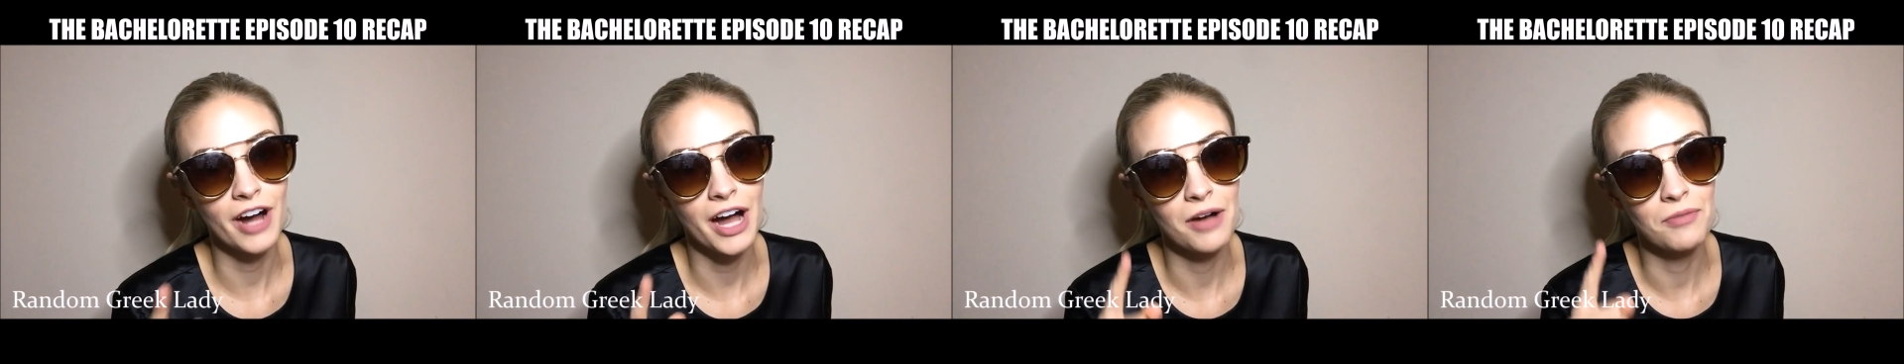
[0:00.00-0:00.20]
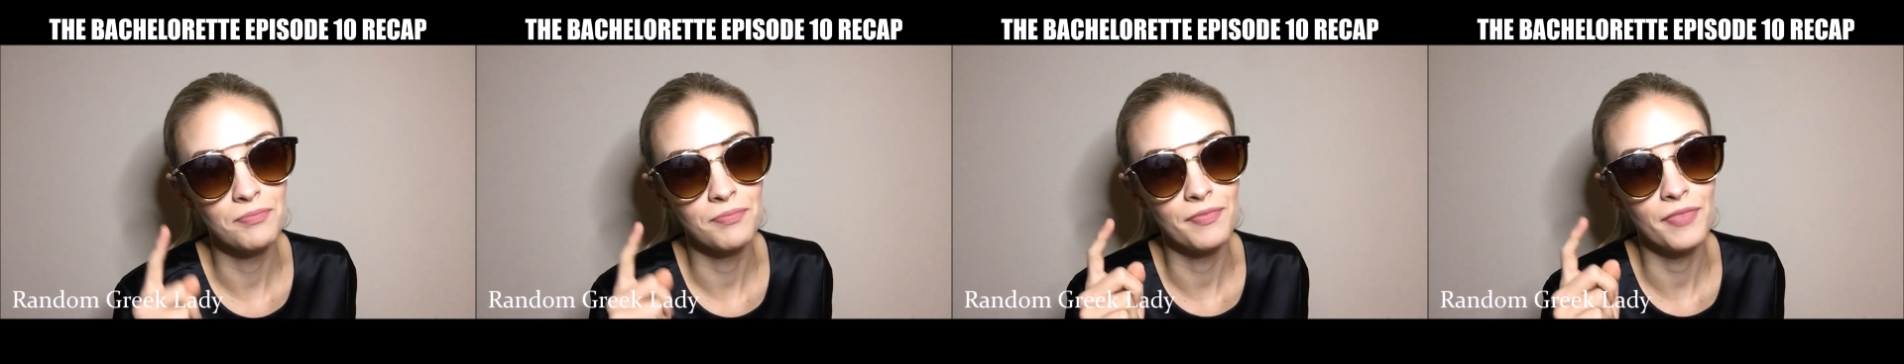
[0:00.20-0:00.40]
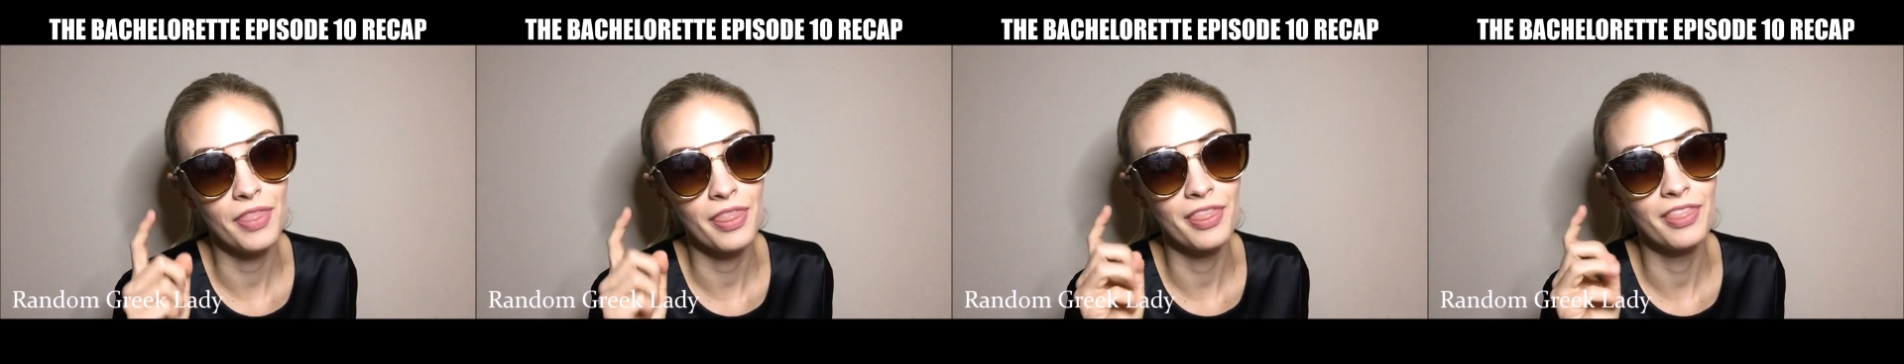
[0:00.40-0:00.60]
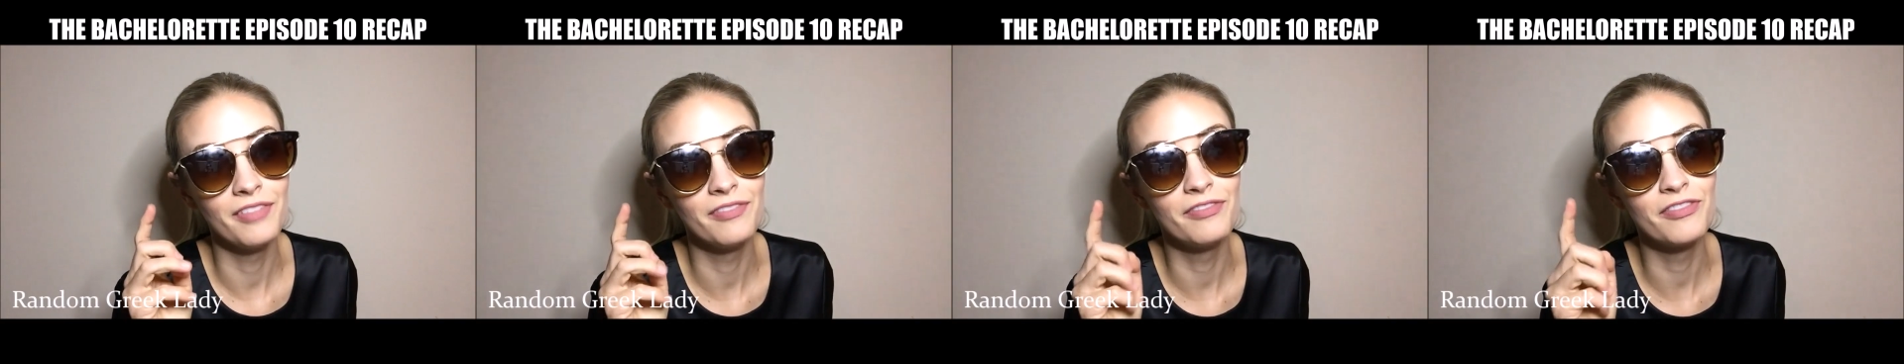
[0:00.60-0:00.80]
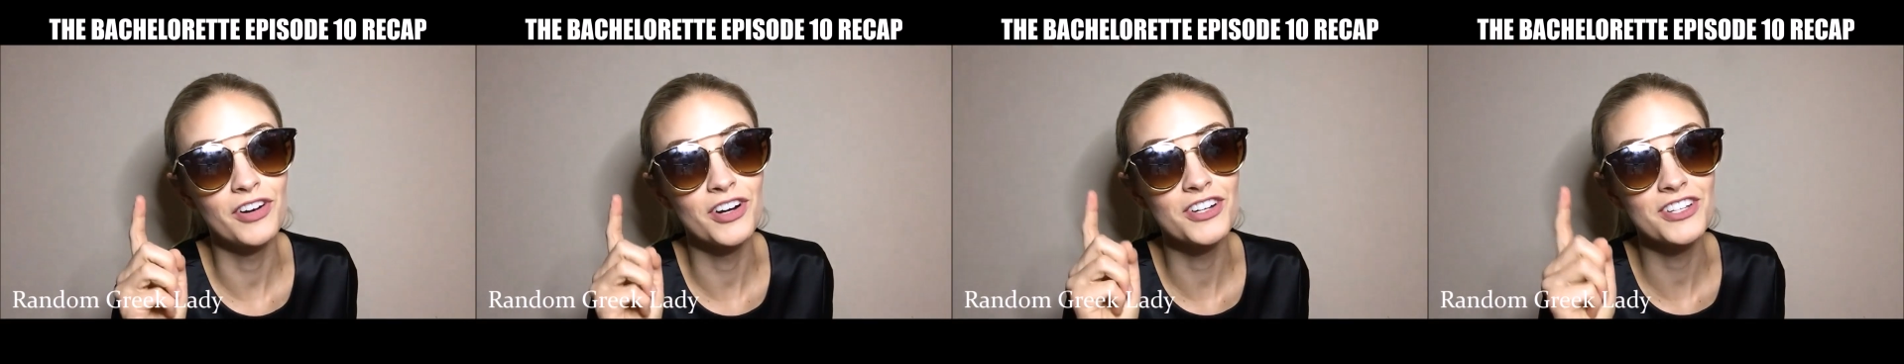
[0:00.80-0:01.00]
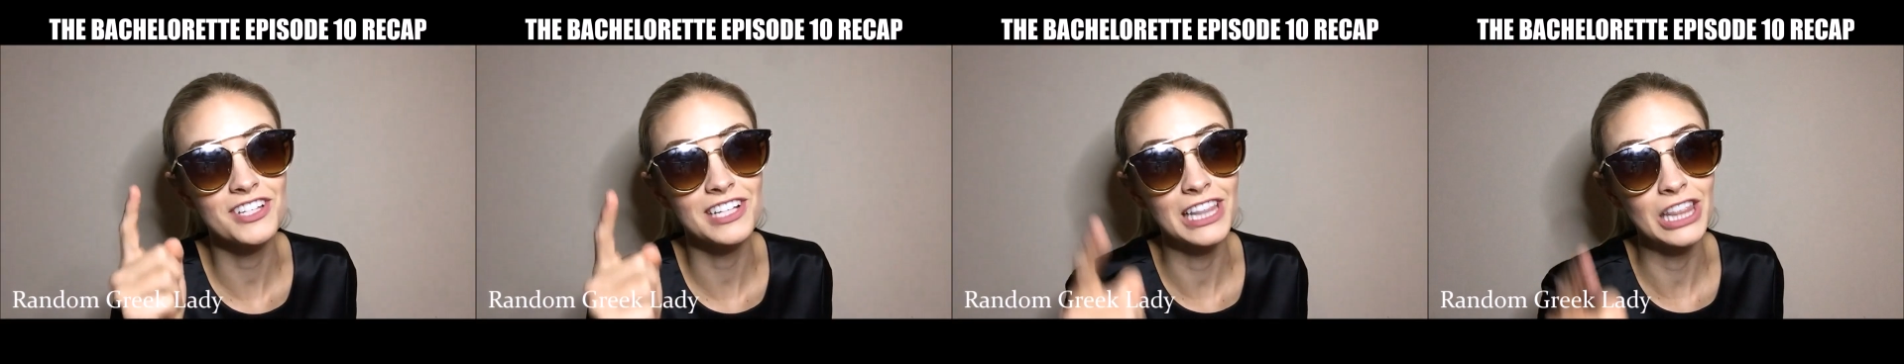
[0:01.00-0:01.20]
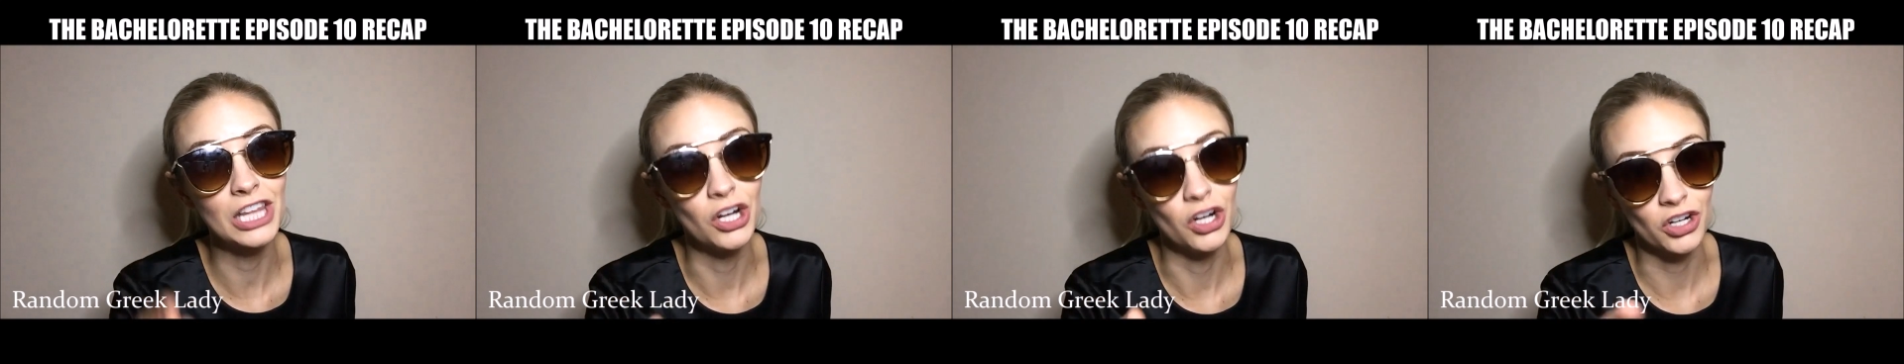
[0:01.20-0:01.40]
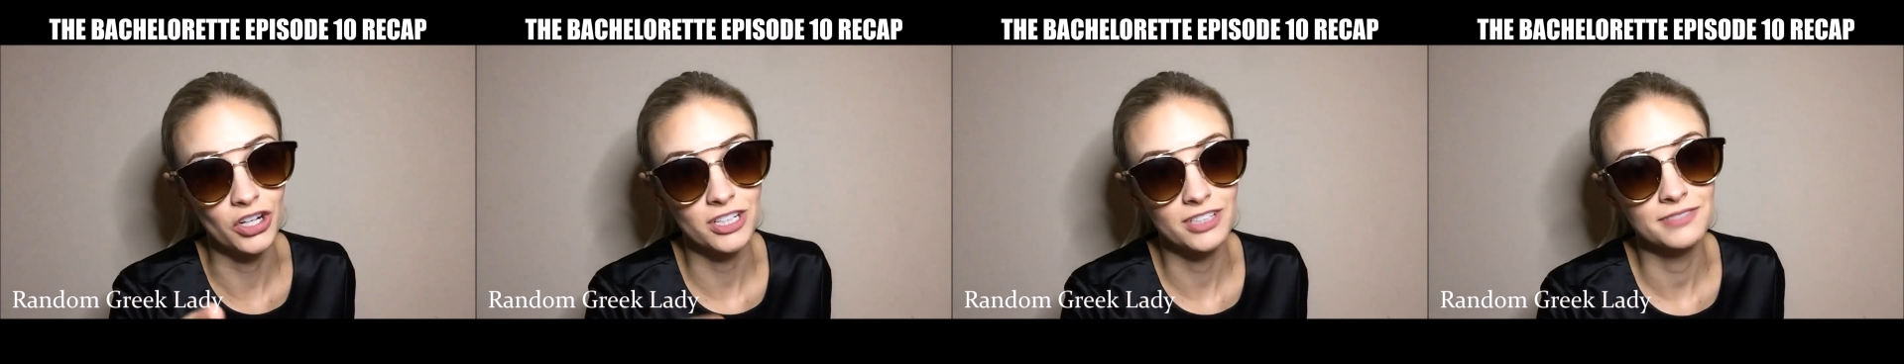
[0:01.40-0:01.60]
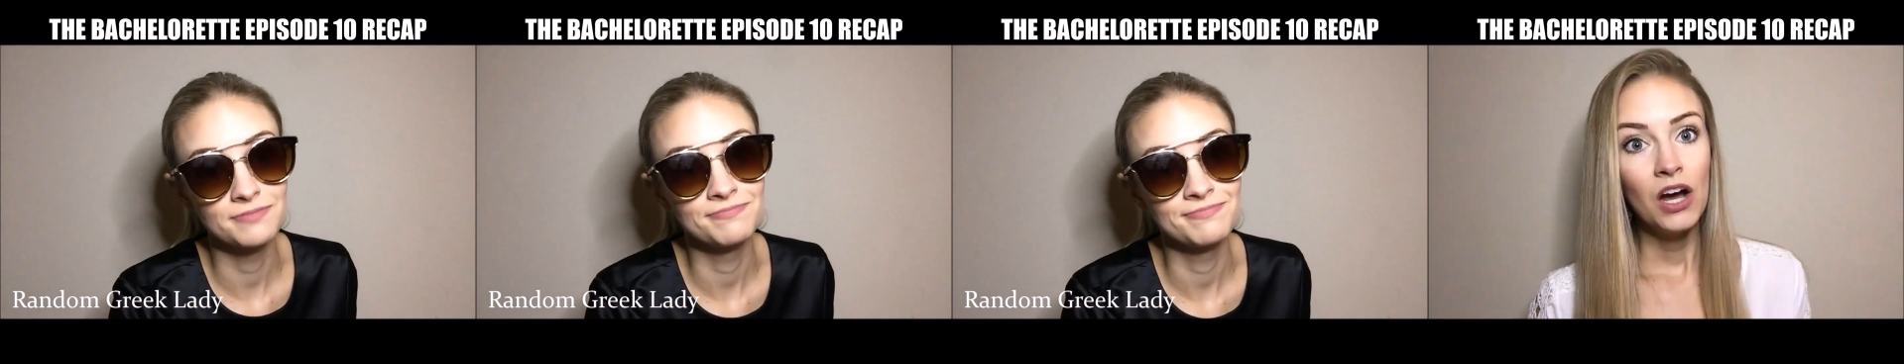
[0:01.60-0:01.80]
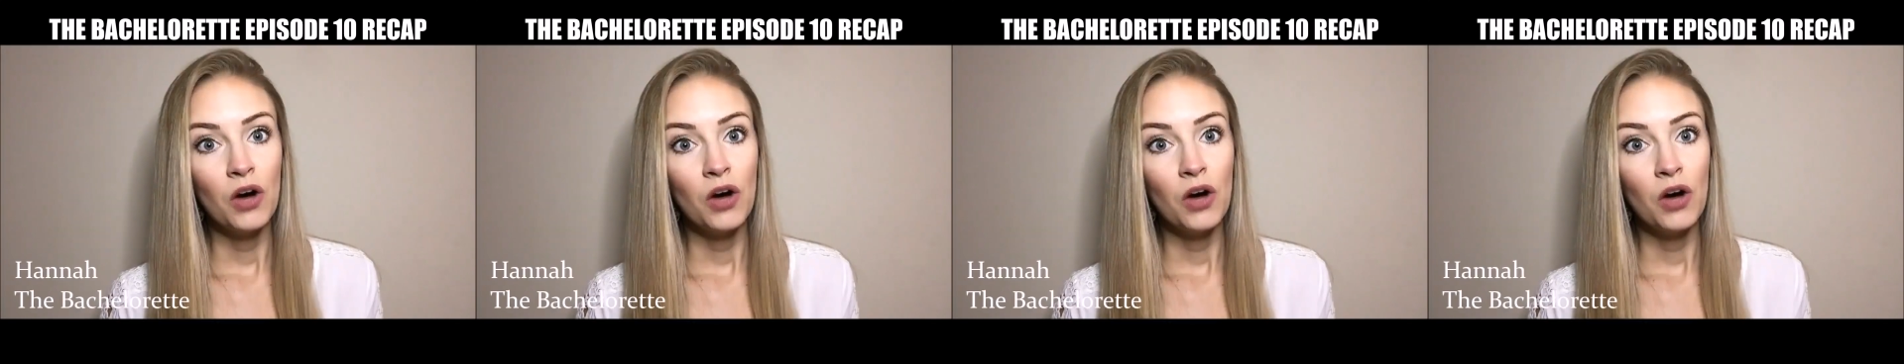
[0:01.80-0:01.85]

from first look.